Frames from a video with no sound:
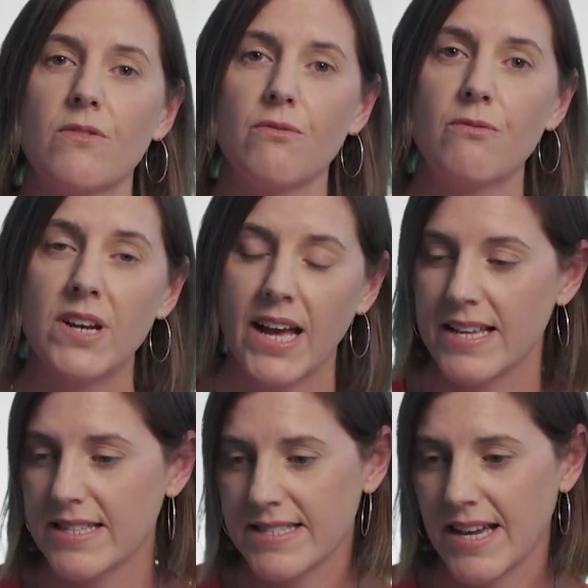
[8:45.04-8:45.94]

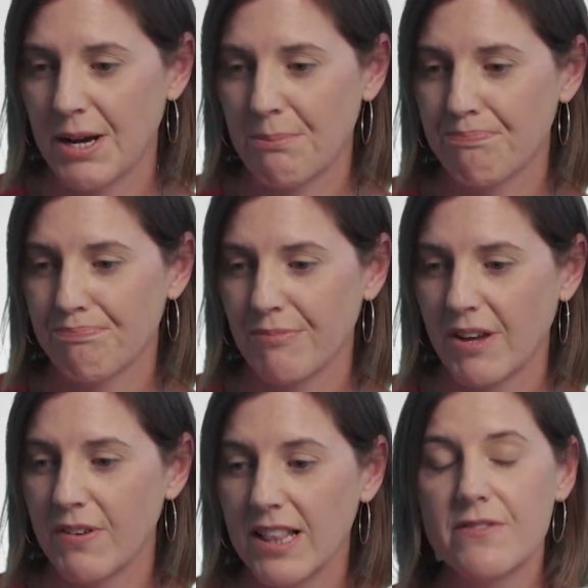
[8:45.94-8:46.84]
it's
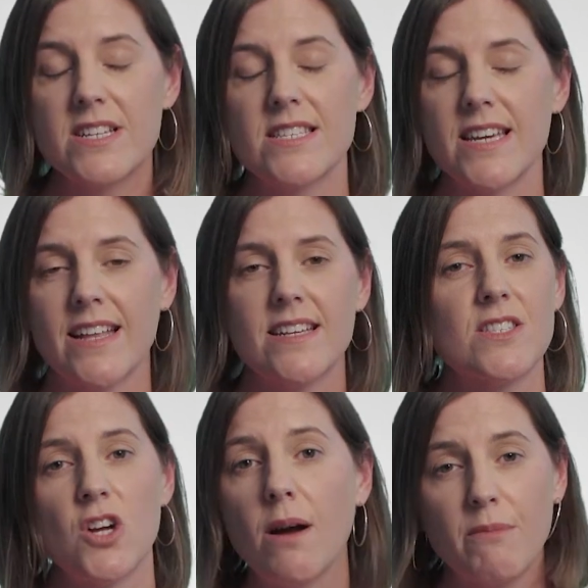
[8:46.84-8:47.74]
relevant, and it's
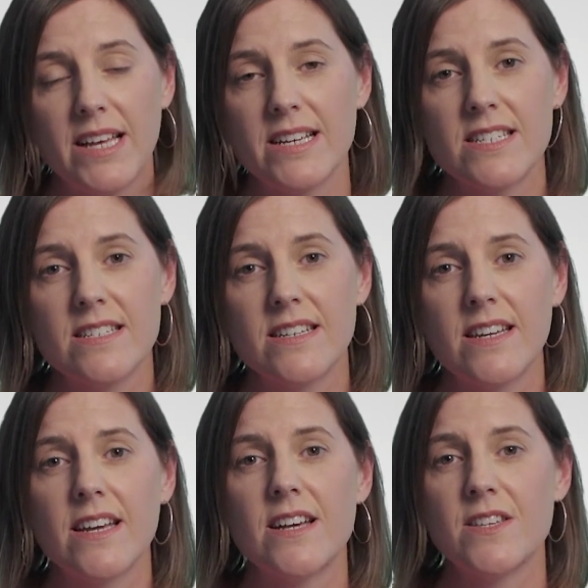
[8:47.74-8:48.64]
time related.
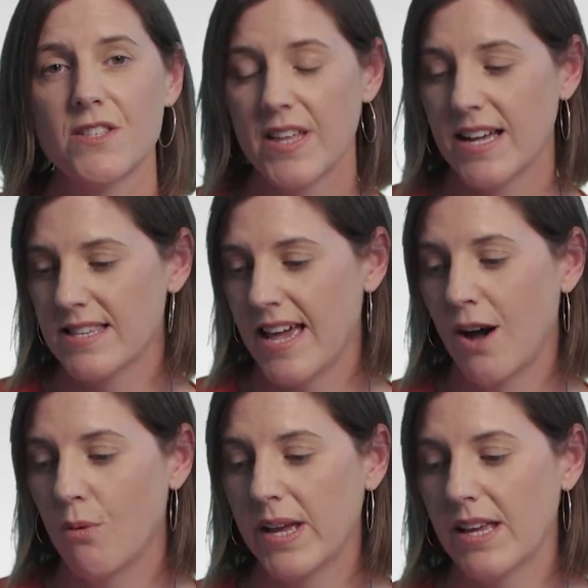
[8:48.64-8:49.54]
So that's
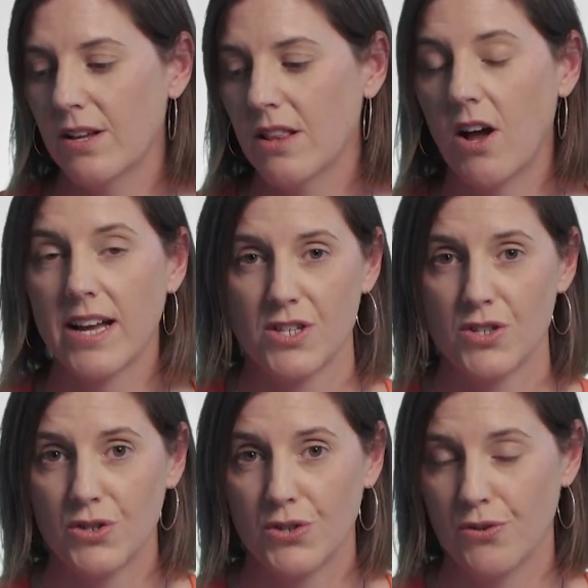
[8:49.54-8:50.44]
how we like to
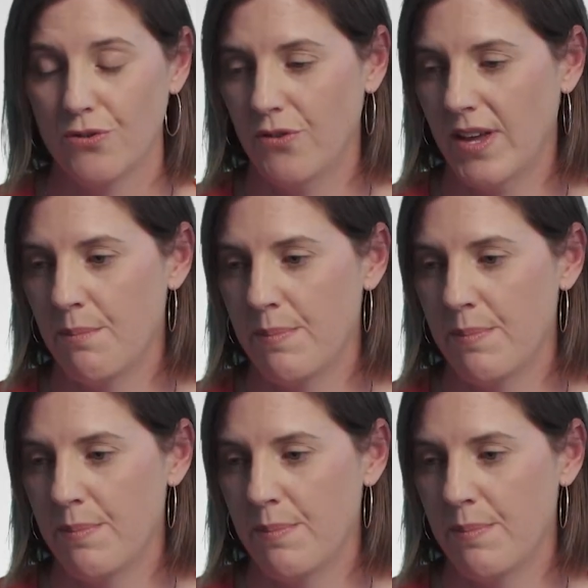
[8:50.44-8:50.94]
do our